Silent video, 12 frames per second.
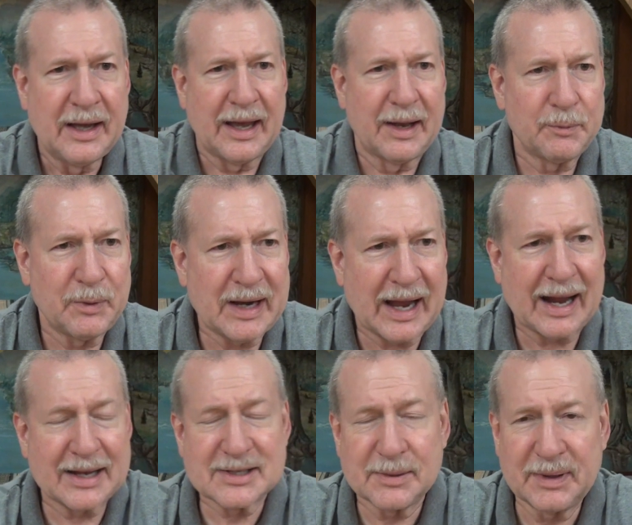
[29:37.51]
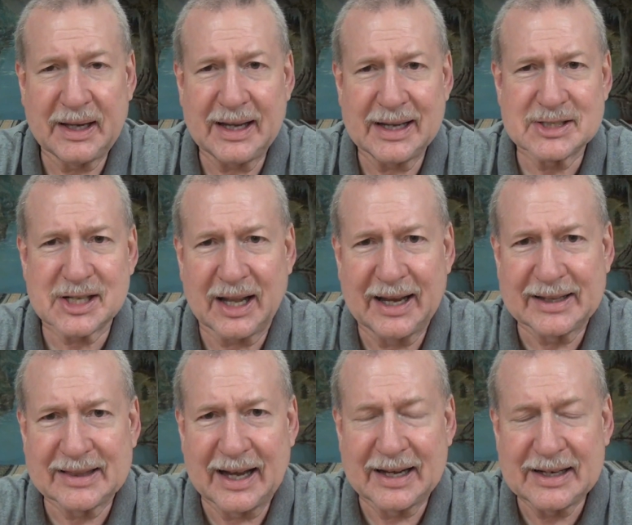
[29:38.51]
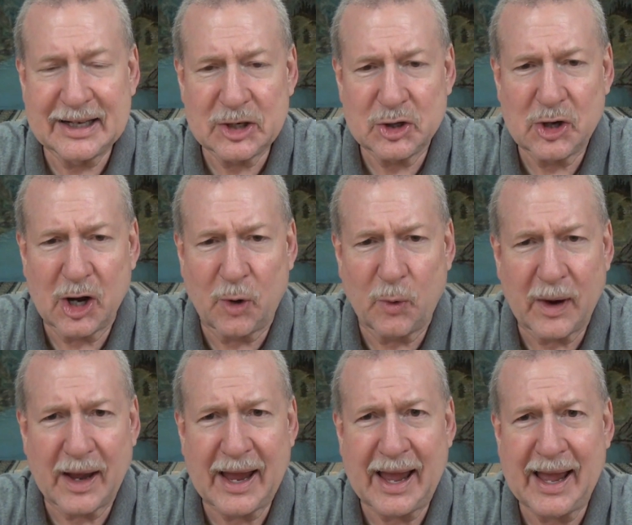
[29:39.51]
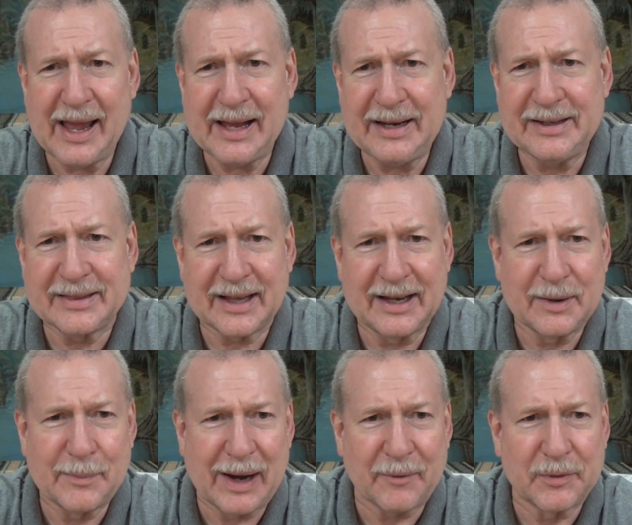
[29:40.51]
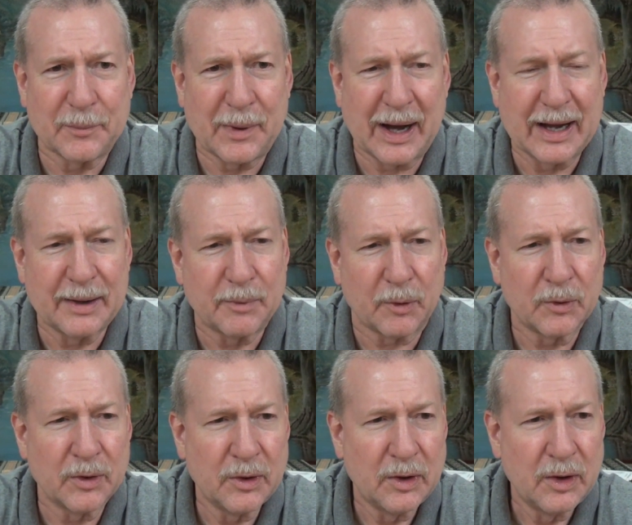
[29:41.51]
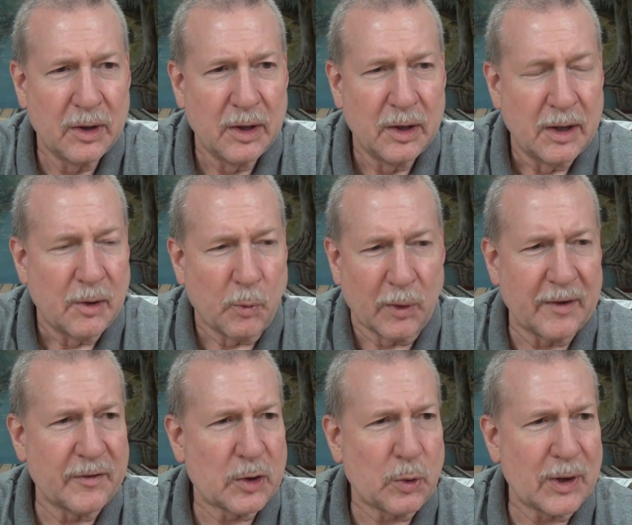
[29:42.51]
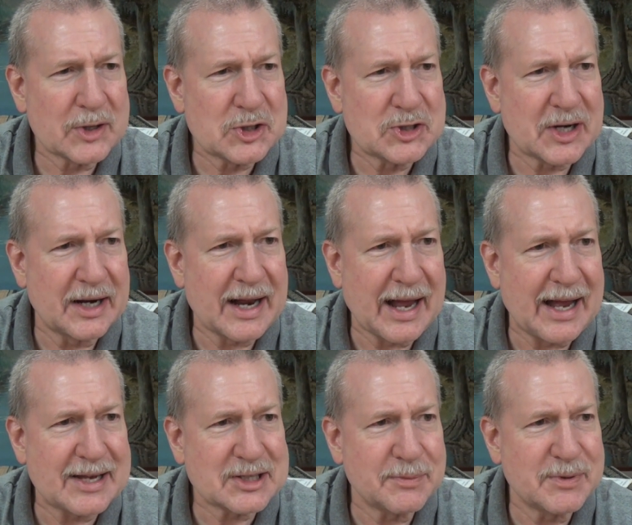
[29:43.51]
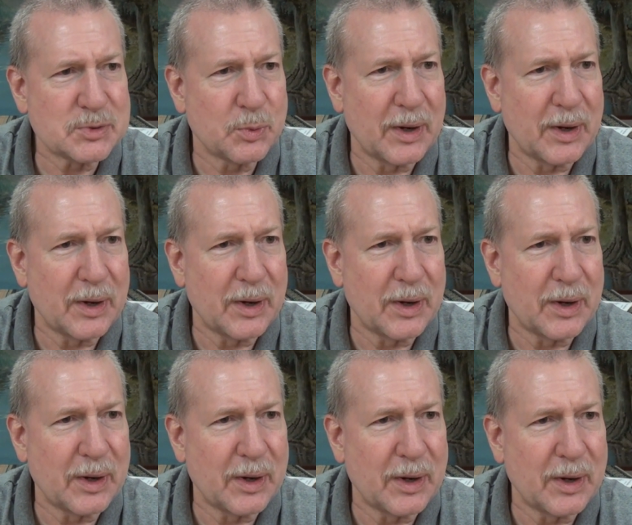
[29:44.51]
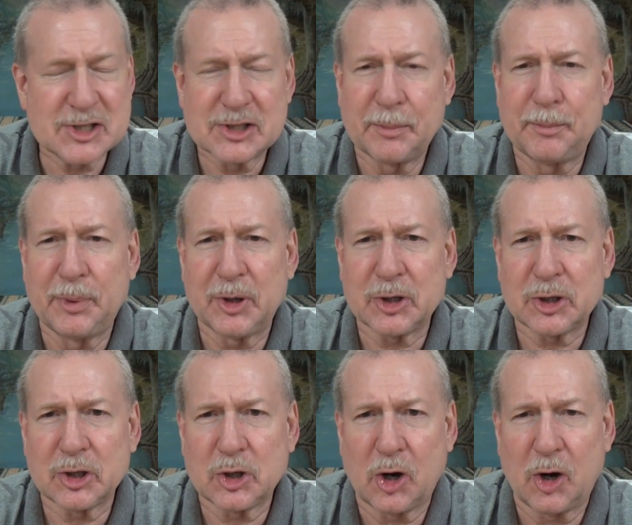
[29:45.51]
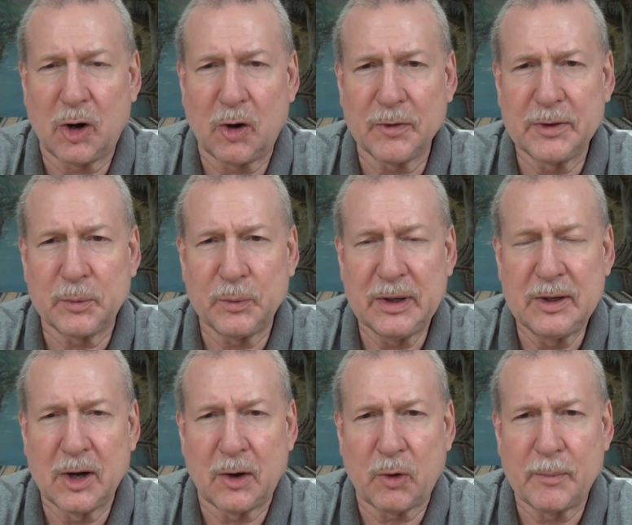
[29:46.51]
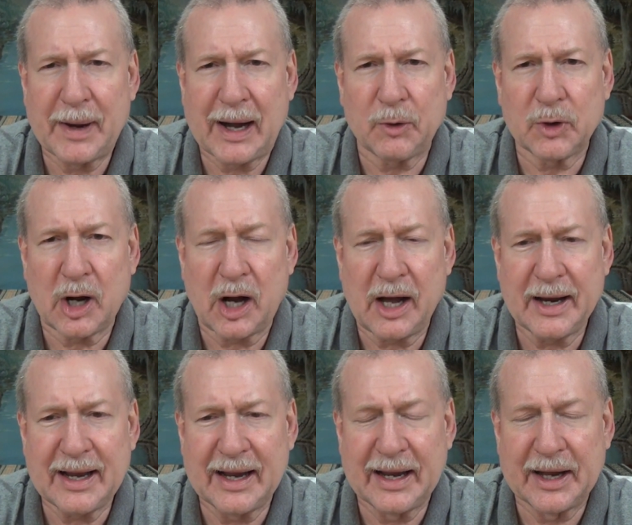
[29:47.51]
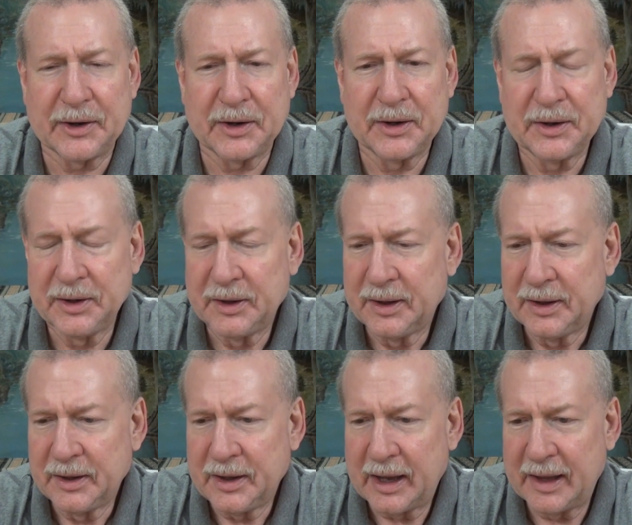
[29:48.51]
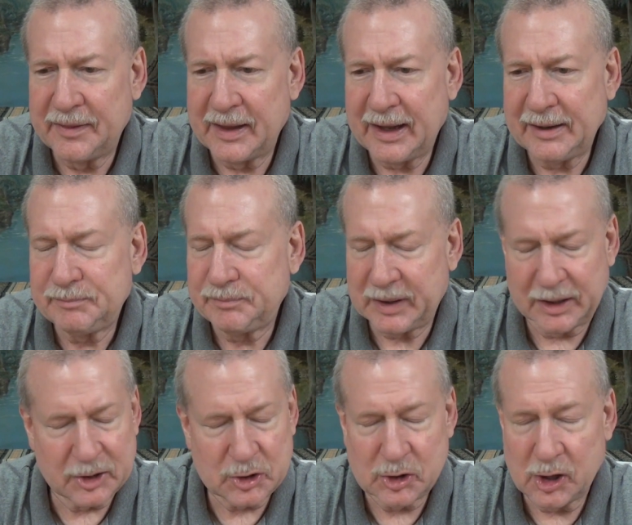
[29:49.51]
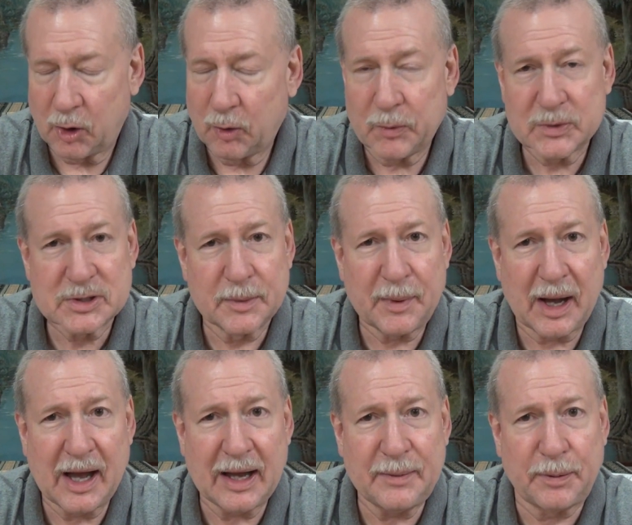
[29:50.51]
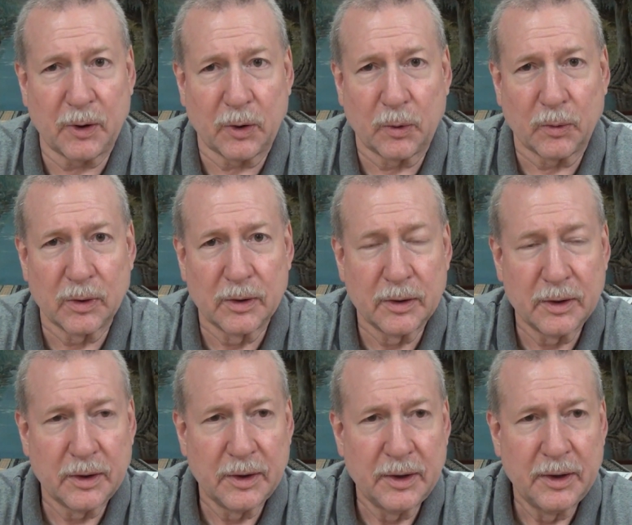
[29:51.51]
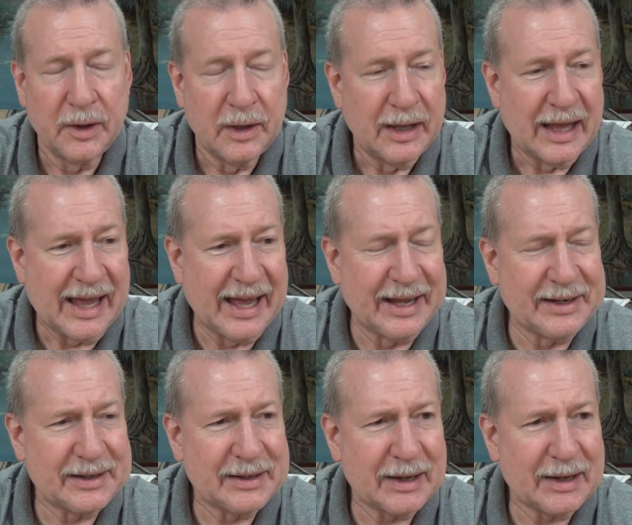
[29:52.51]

And we had some kids like that, didn't know anything about the Bible. One of the questions I'd ask them is, what is the book called that we know about God in? And they didn't know it was the Bible. And